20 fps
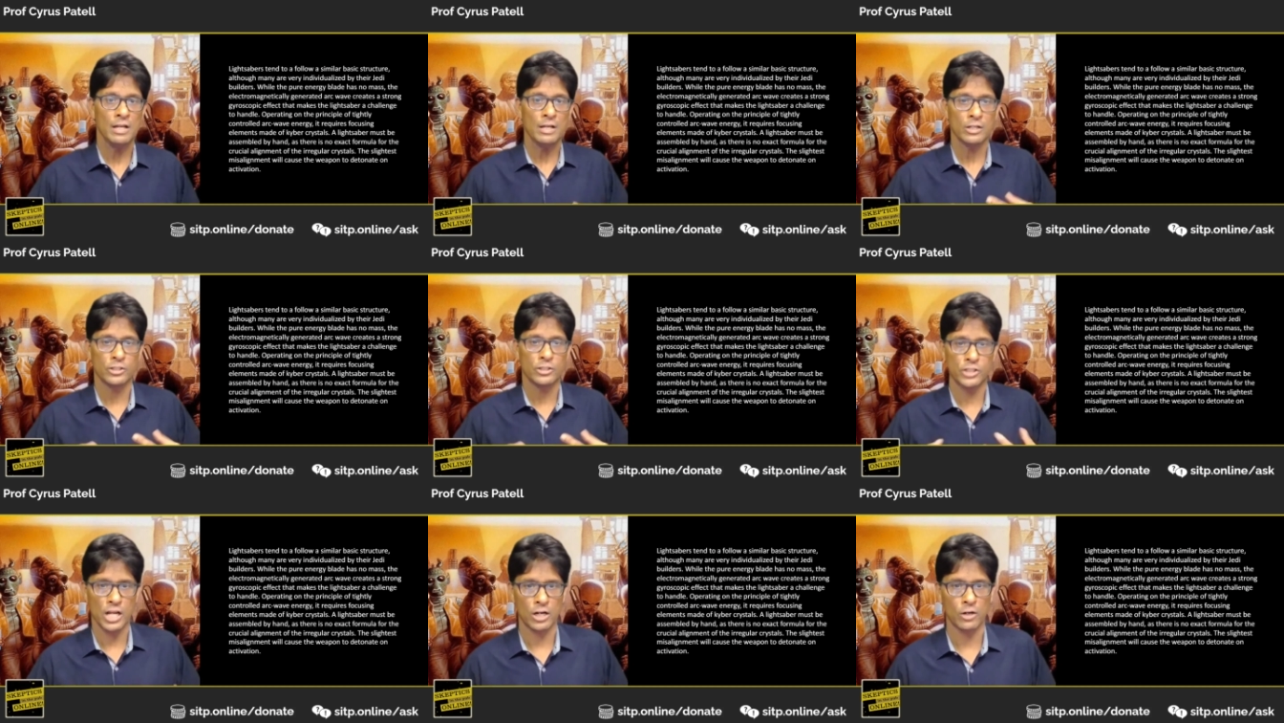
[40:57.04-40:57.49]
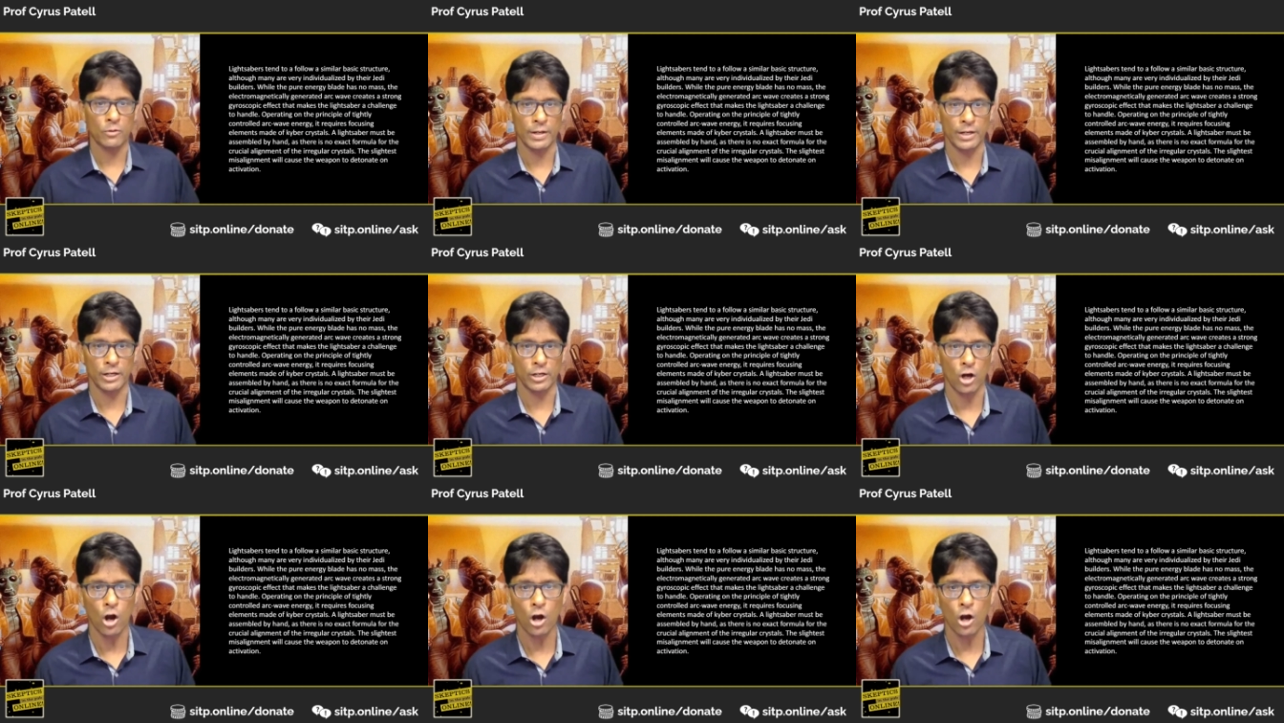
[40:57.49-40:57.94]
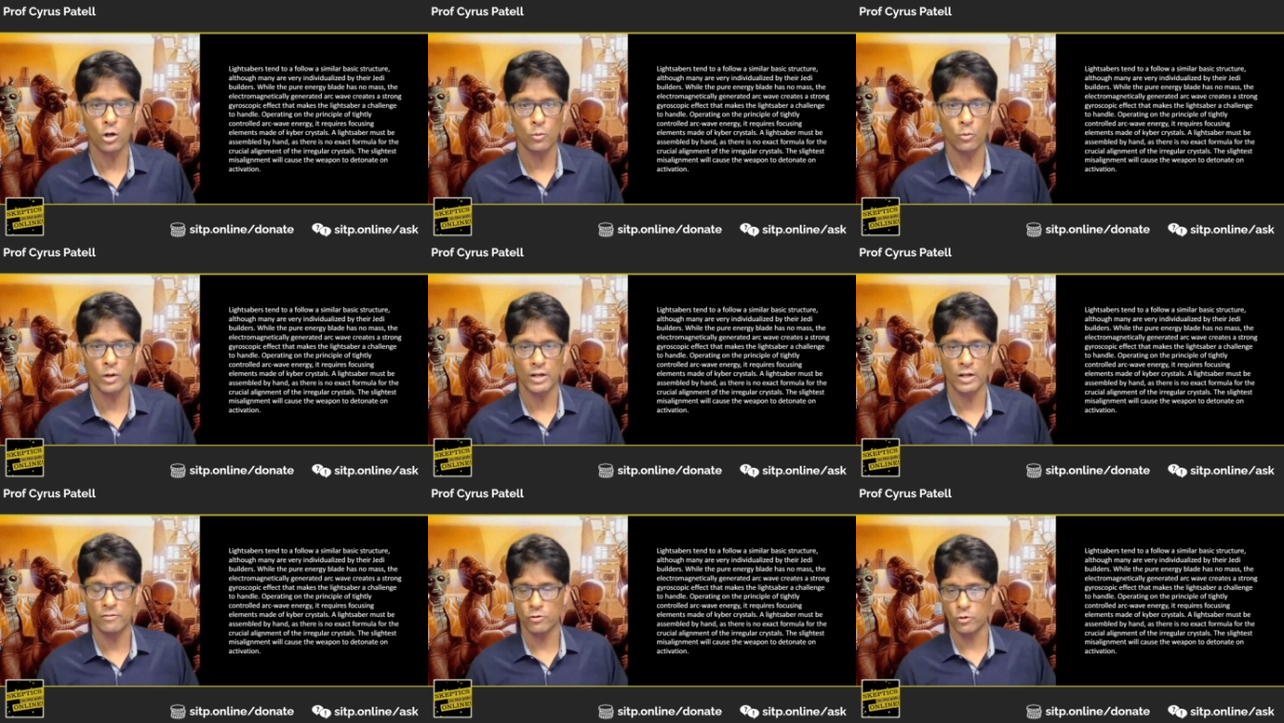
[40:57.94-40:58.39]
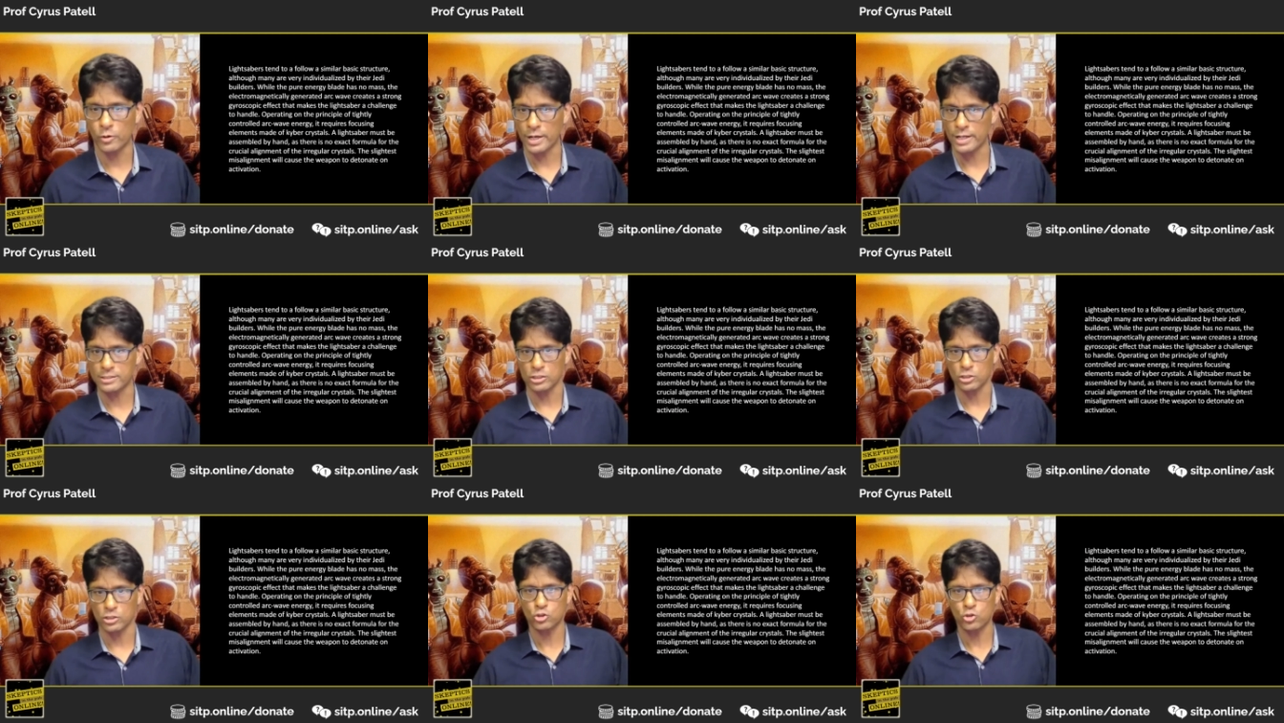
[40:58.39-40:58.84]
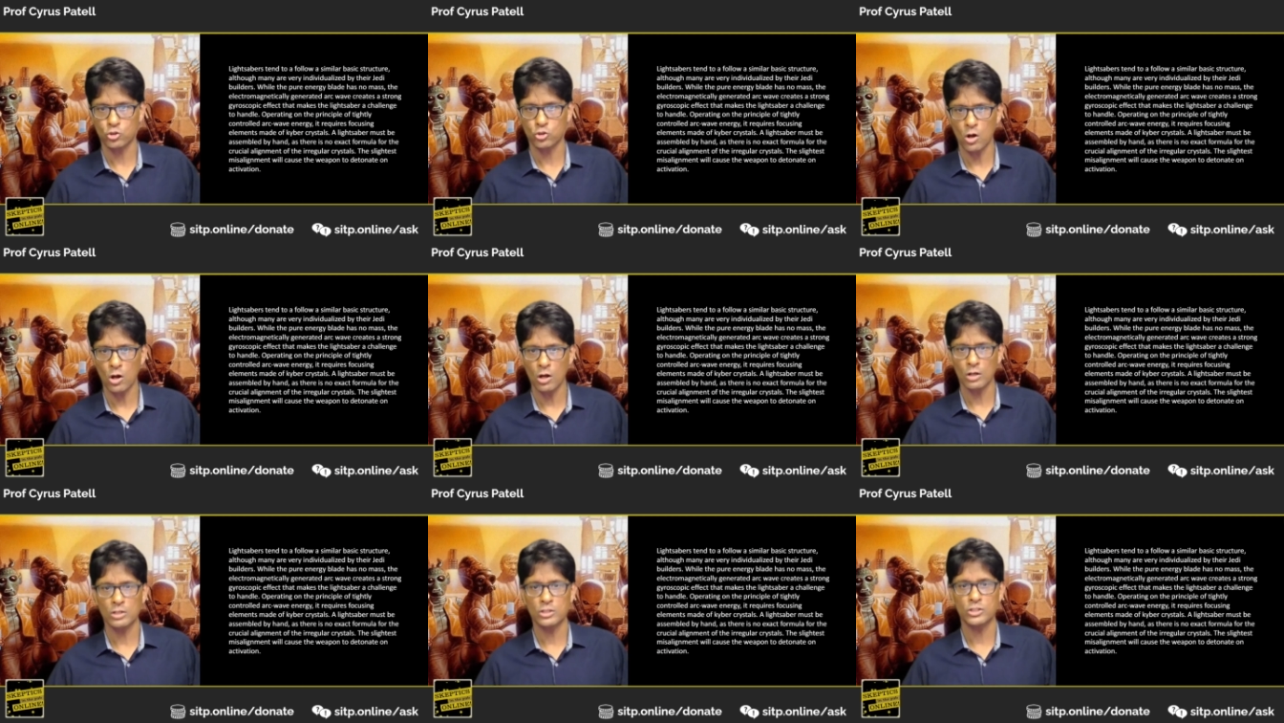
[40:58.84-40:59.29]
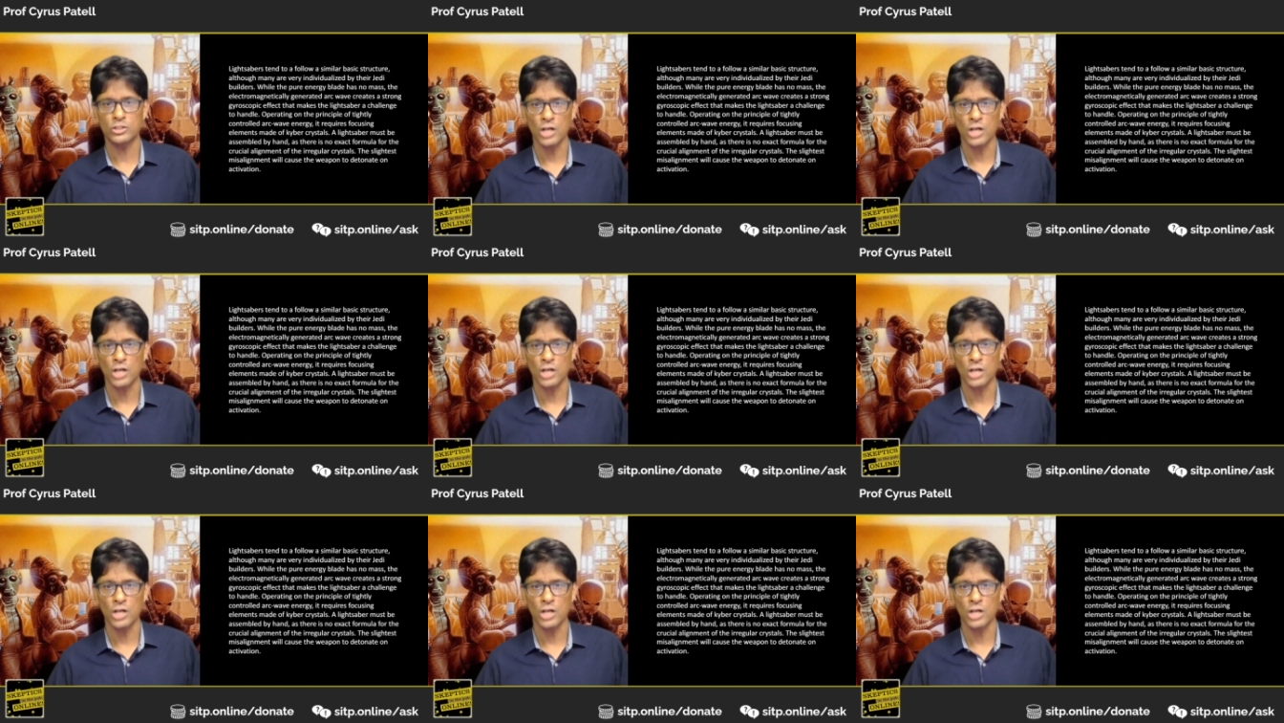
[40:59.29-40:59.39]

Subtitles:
generated arc wave creates a strong